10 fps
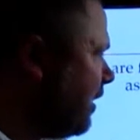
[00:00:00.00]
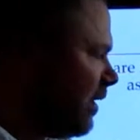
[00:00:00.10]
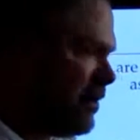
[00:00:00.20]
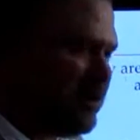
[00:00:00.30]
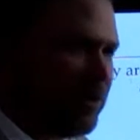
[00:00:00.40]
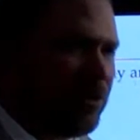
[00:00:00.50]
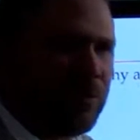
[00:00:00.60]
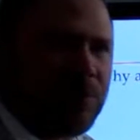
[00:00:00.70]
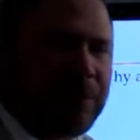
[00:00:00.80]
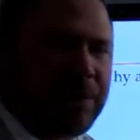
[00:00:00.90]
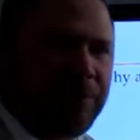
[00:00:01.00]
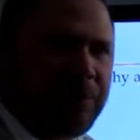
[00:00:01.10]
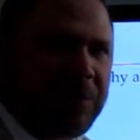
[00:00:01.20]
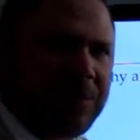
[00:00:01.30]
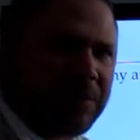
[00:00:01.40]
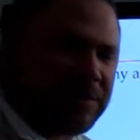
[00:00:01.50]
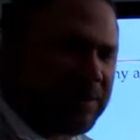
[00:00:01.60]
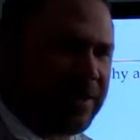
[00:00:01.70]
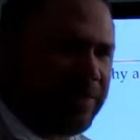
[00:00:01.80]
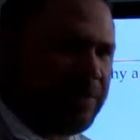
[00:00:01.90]
And so you might
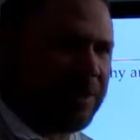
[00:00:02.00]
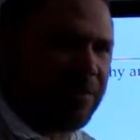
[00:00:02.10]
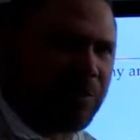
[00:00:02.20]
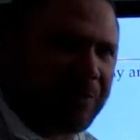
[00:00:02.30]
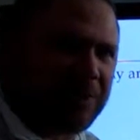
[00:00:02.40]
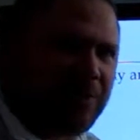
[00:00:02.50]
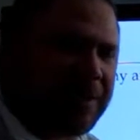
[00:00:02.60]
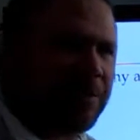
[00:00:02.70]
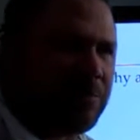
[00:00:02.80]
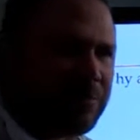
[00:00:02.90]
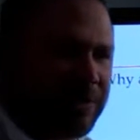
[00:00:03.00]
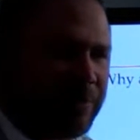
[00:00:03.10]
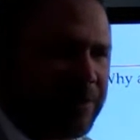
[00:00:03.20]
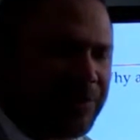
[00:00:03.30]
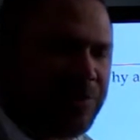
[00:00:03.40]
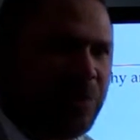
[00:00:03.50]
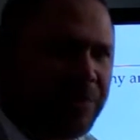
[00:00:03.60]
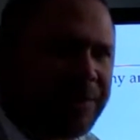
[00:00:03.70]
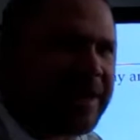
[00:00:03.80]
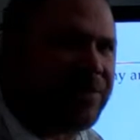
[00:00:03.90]
say that men are more expendable, so they might do
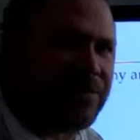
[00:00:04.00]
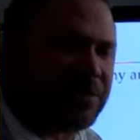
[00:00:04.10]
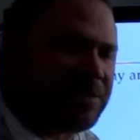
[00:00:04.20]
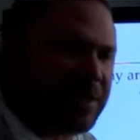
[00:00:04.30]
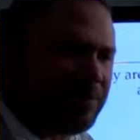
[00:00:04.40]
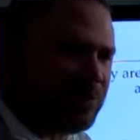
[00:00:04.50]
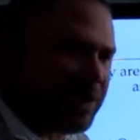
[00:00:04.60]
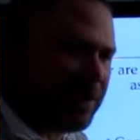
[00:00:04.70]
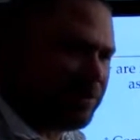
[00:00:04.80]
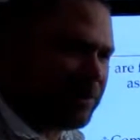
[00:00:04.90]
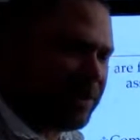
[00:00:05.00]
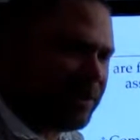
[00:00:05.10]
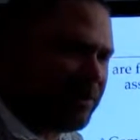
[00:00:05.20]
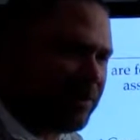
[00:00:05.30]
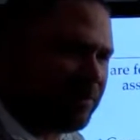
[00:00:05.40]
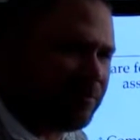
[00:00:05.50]
more dangerous type jobs like